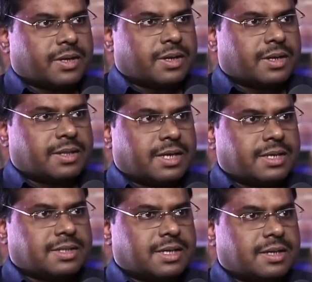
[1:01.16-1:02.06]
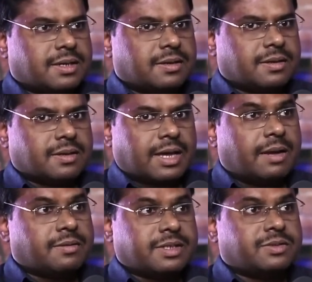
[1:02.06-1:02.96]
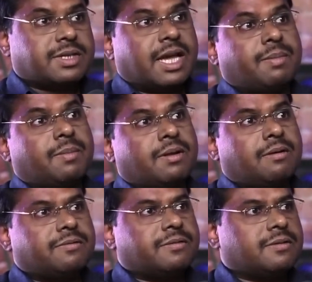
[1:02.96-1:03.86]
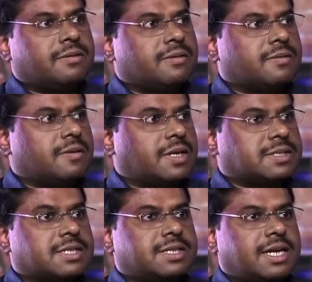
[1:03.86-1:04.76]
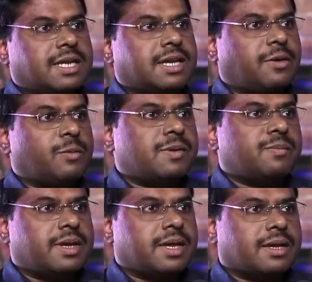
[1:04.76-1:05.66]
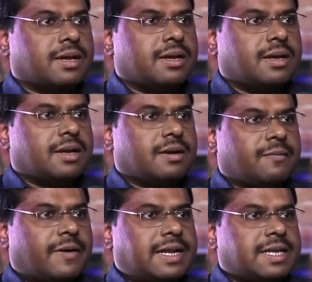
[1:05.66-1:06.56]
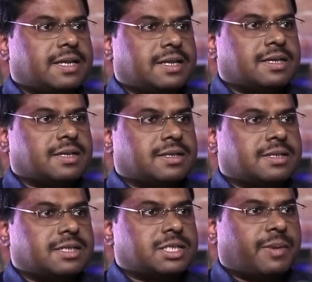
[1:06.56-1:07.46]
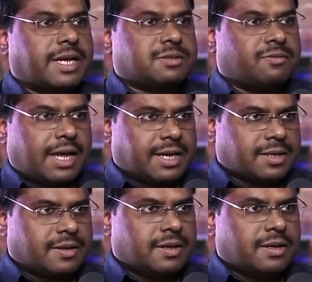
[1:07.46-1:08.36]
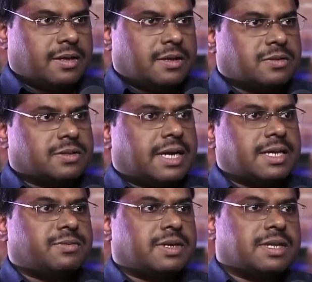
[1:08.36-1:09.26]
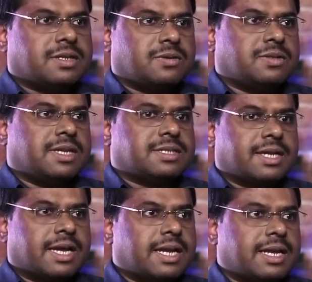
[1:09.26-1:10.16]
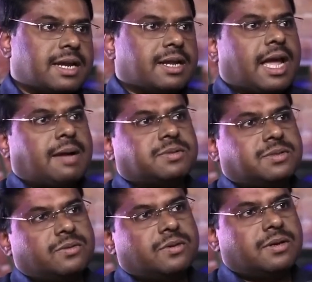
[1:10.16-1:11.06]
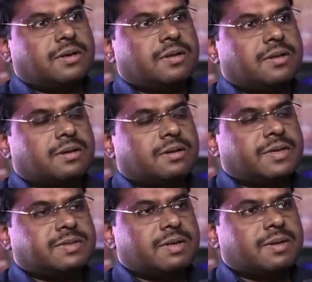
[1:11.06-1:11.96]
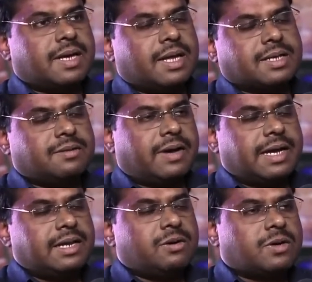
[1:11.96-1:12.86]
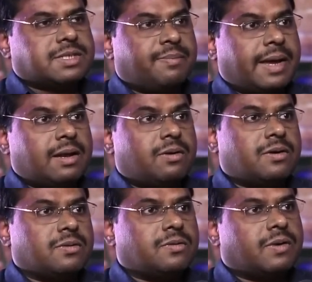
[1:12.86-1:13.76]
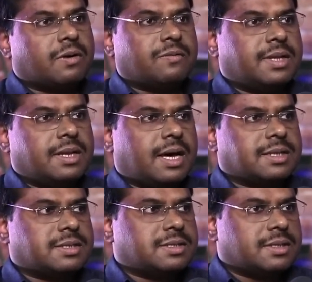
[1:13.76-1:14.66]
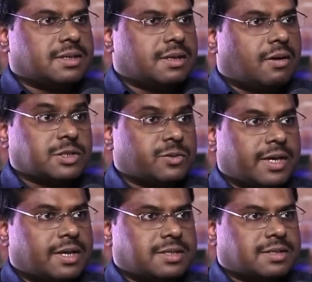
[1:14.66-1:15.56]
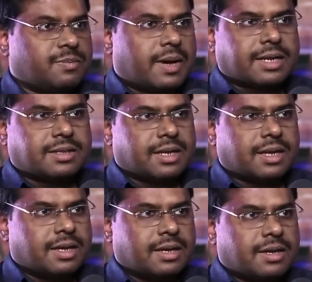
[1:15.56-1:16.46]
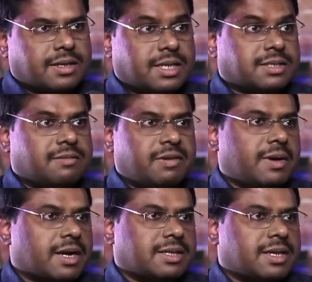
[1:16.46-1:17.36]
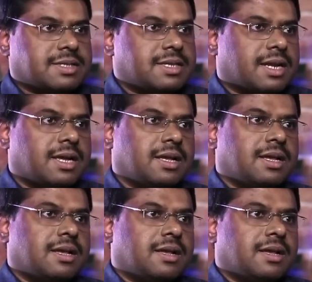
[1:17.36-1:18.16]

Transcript: uh, that is a ca that is capable of uh, sustaining a human being uh, while it is it is in space flight. So that is one there. So there is a Gaganyaan capsule. Uh, which will actually finally go as a payload to one of the largest uh, launch vehicles, Mark three, G S L V Mark three, et cetera.